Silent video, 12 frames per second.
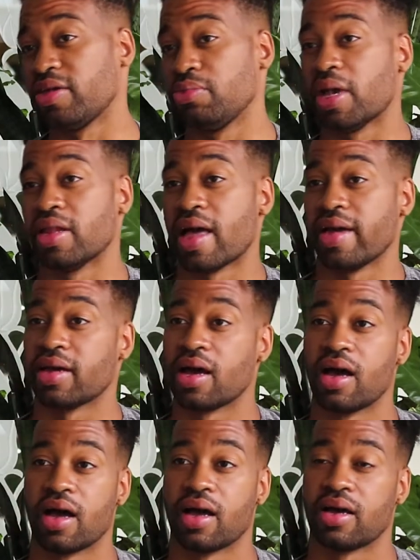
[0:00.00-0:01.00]
You may like
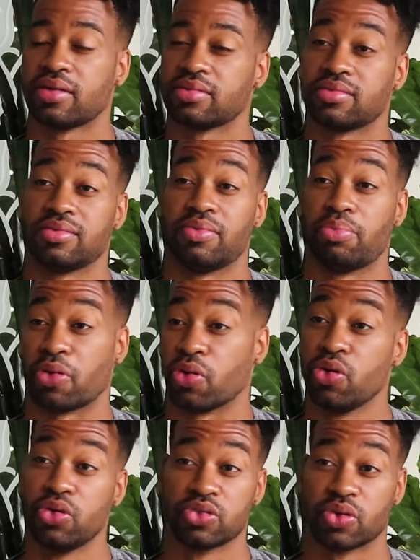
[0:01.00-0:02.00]

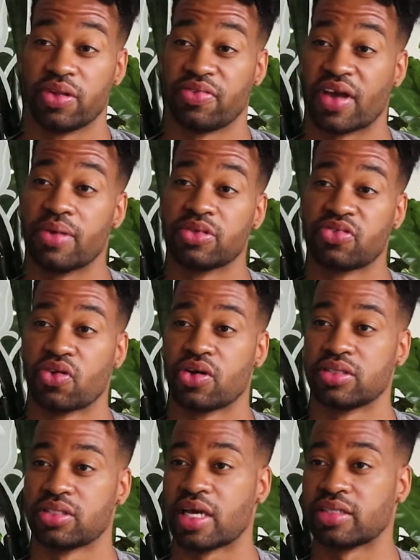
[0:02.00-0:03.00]
Peru is really famous
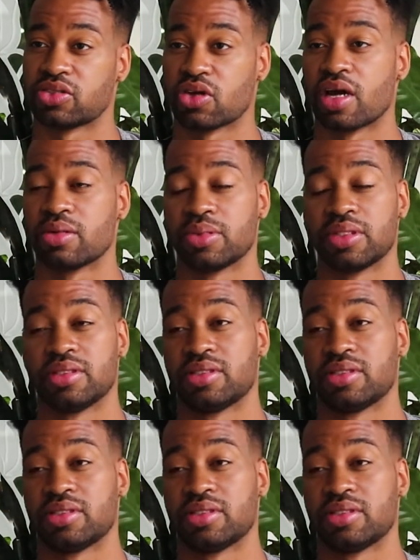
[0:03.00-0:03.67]
for its gastronomy,